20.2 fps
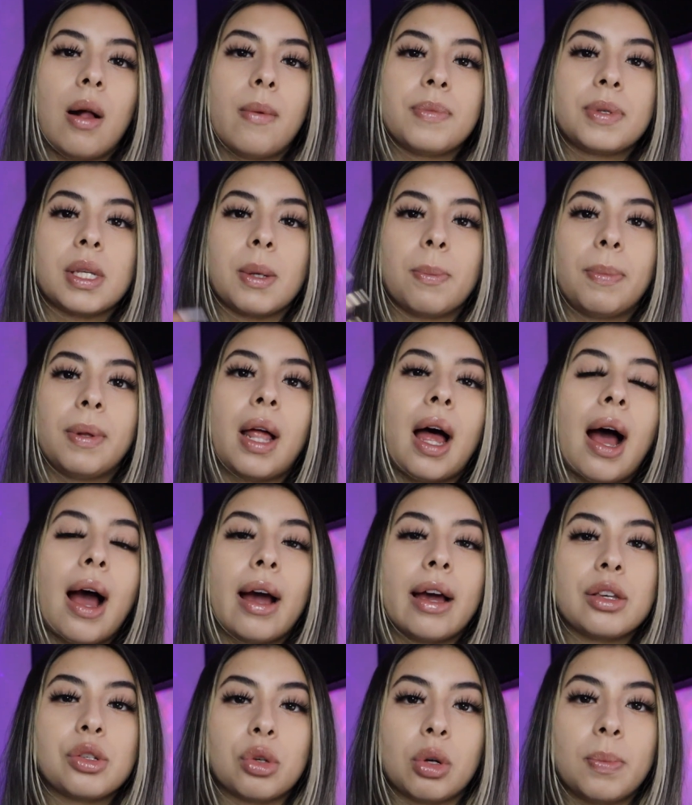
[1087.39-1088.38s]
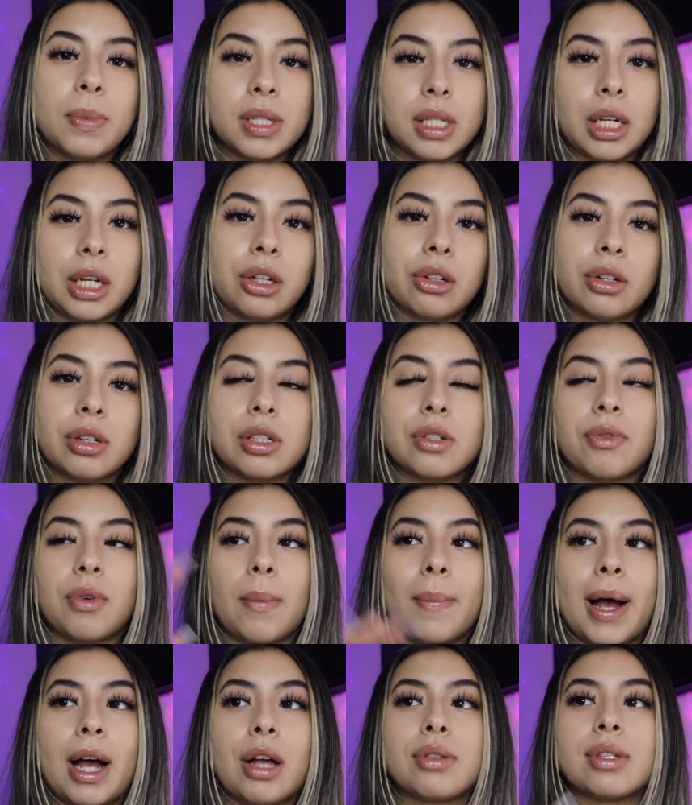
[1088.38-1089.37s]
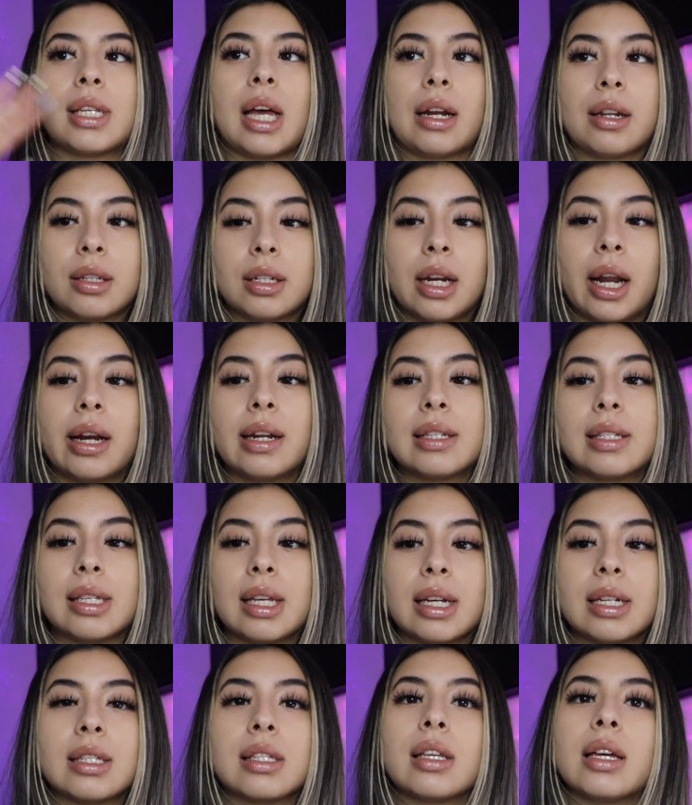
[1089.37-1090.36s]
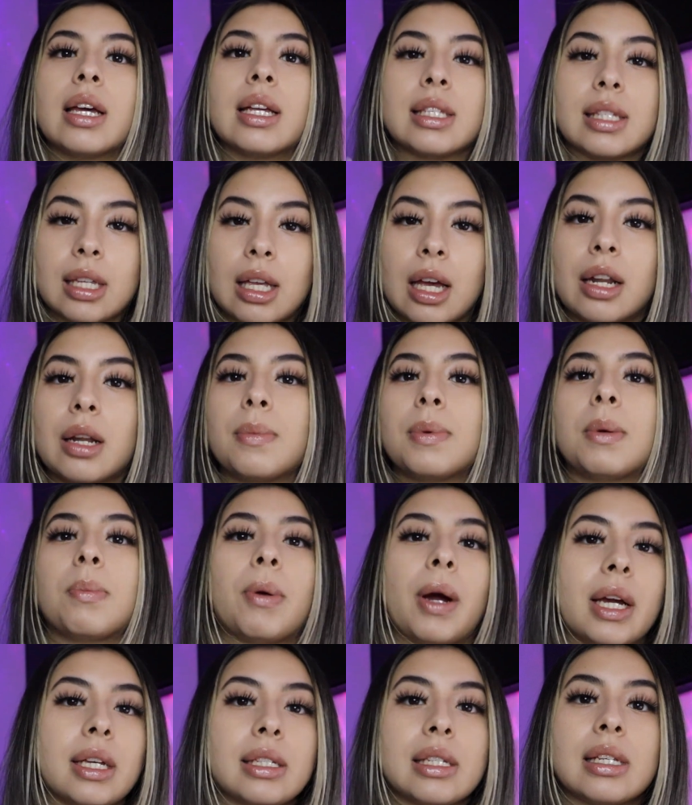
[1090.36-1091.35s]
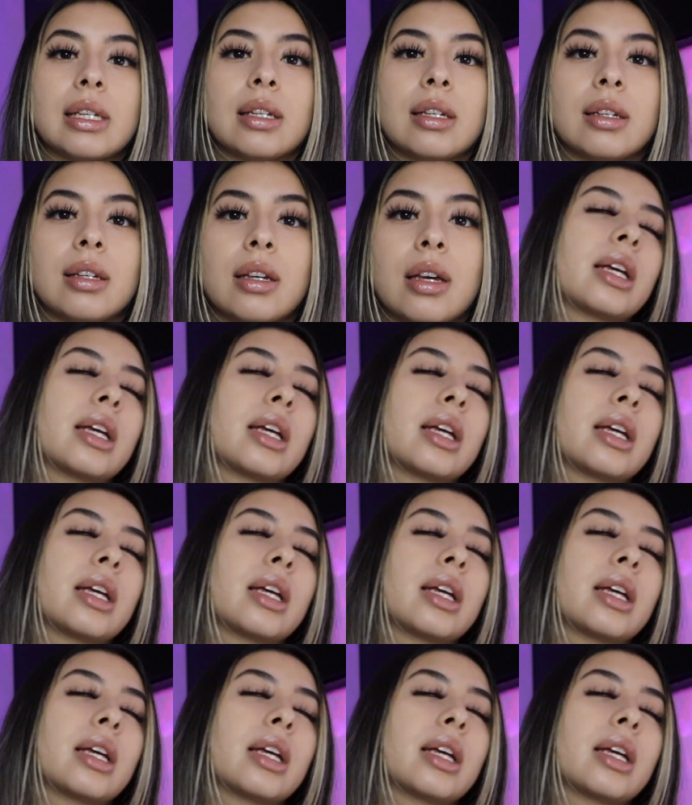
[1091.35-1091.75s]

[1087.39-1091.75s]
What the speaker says: supplies or materials from outside of the United States, it's gonna be pricey.